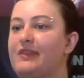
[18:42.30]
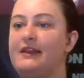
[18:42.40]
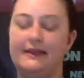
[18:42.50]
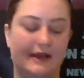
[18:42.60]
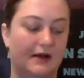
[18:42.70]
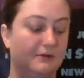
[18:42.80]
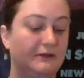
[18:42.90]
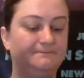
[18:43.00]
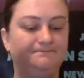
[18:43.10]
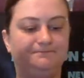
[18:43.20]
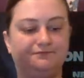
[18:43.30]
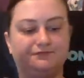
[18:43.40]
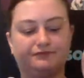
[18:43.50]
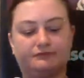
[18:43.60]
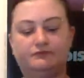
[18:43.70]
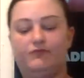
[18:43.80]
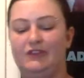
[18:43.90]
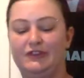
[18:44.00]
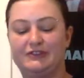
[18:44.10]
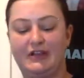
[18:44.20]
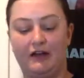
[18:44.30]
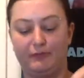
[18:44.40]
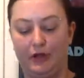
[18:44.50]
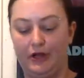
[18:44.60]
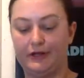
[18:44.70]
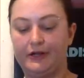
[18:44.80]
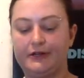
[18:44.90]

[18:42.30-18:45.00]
Yum. A little Sauv Blanc.